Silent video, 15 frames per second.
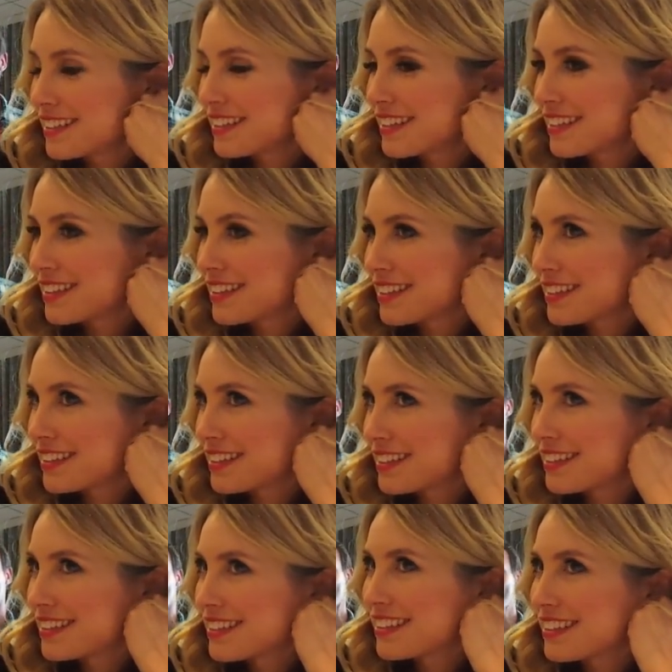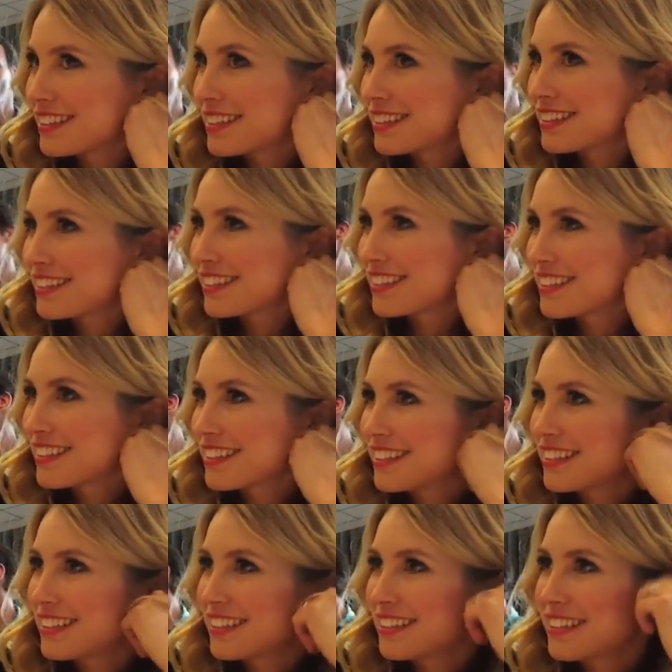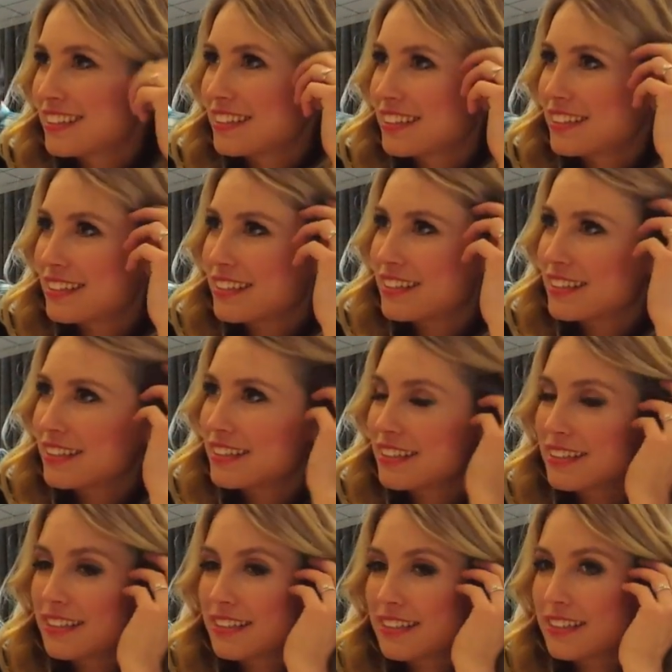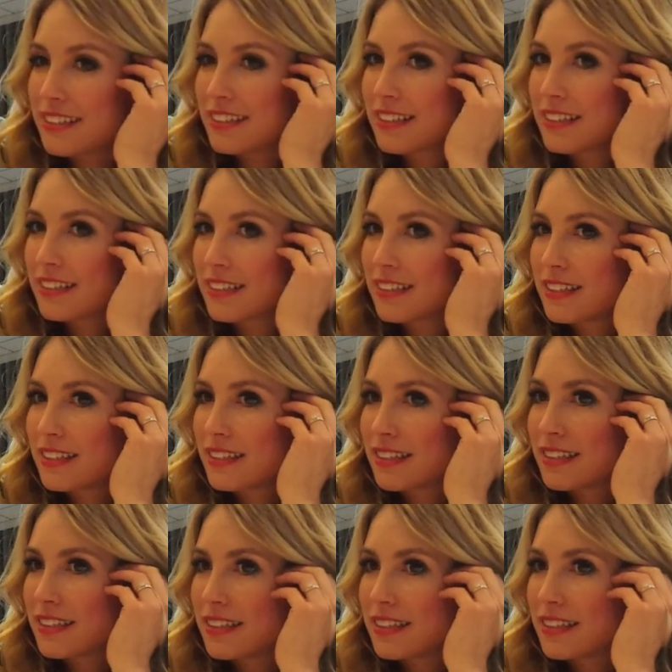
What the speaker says: No words are spoken by the person on screen.